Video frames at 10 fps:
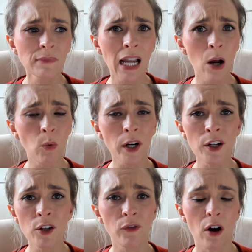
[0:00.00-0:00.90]
And where do
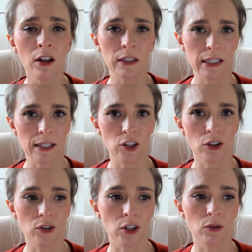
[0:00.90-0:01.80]
you fall on these
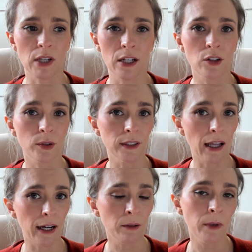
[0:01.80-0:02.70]
issues? Do you tend to
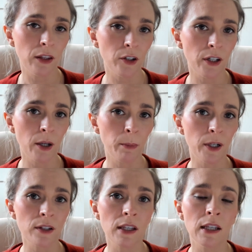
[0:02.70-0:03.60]
align with your young
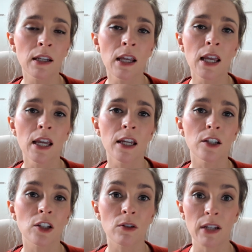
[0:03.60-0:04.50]
person?
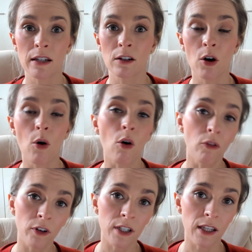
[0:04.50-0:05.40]
Do you tend to go
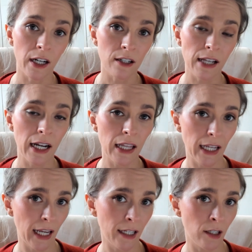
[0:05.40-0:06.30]
over to their side of the
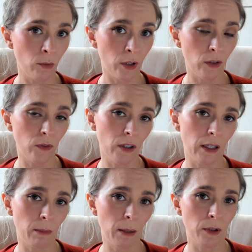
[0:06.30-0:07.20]
canyon where you feel
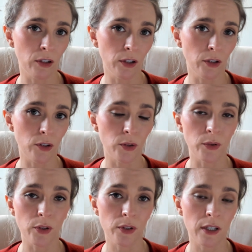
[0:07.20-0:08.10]
like maybe you're a little too
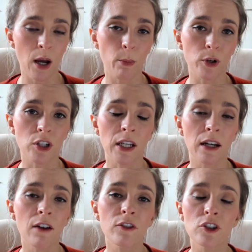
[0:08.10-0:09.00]
loose and not pushing
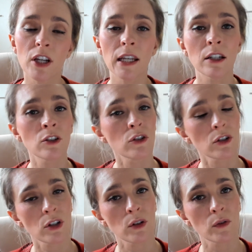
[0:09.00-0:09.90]
enough for change? Or
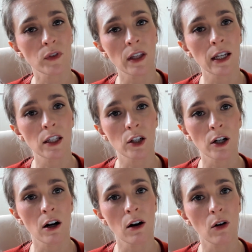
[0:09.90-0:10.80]
do you feel like
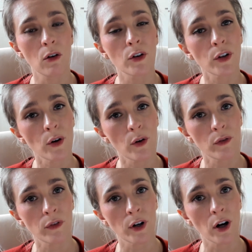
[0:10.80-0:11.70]
you're
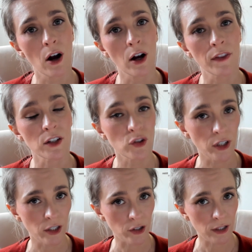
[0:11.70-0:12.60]
over on the
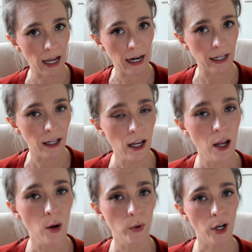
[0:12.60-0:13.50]
stricter side
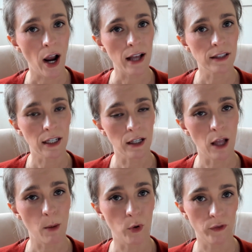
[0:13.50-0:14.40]
where you're asking a
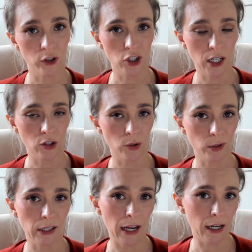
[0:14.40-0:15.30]
lot more for change or
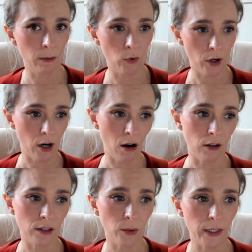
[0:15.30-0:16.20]
relying more on
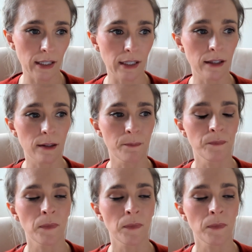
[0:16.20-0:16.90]
consequences?